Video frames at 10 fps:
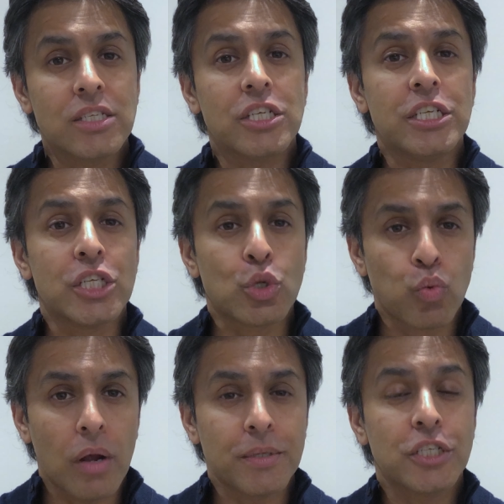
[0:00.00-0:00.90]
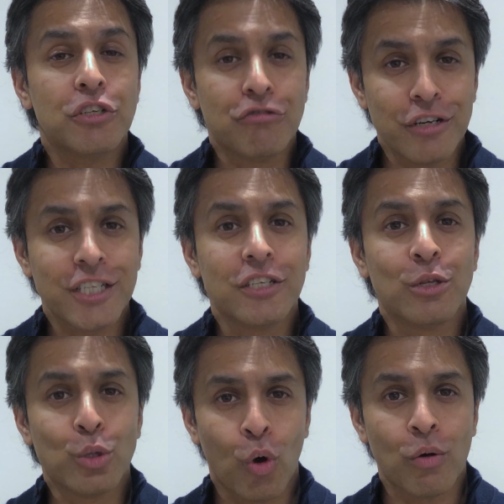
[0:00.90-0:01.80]
to disrupt traditional
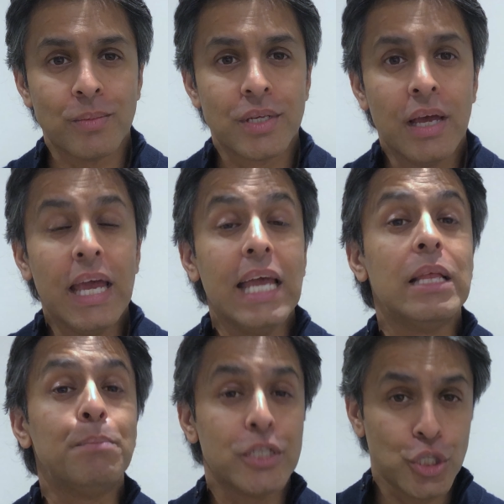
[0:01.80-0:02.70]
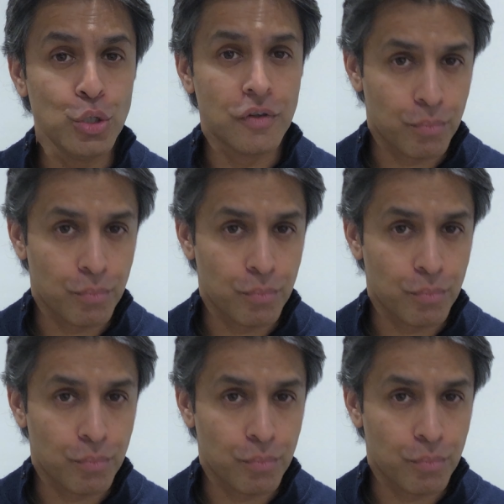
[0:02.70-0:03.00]
norms in the pursuit of